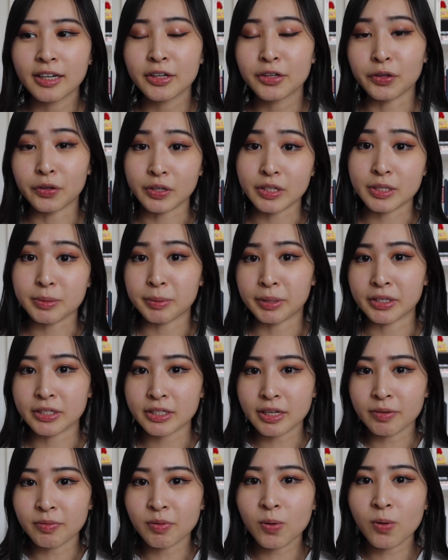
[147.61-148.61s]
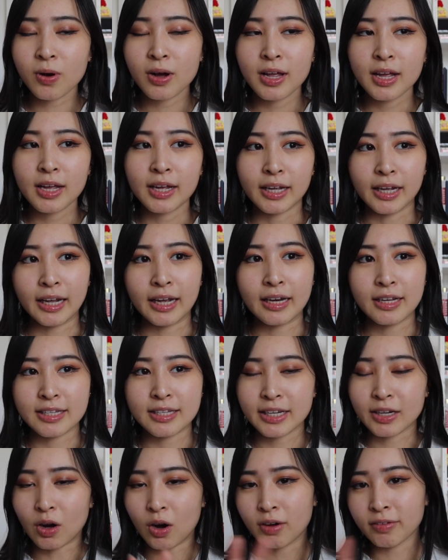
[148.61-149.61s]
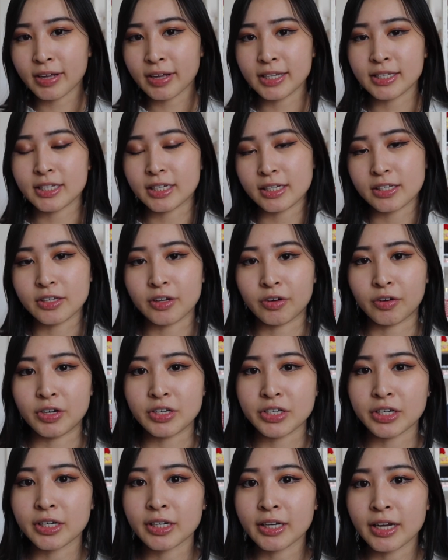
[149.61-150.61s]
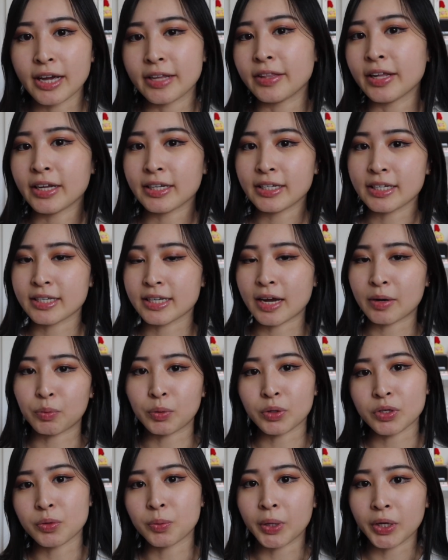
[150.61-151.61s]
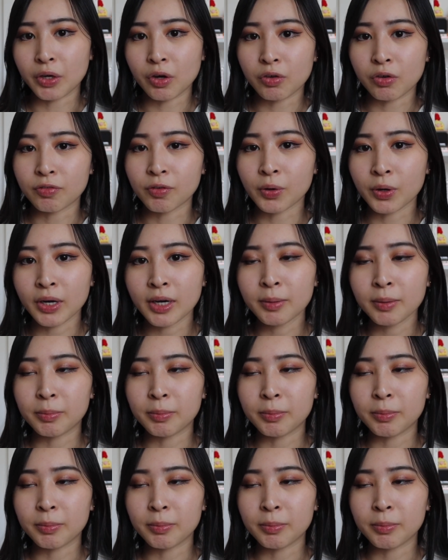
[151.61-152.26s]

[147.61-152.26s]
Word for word: your experience level and take all that into consideration and then decide what you want to go for.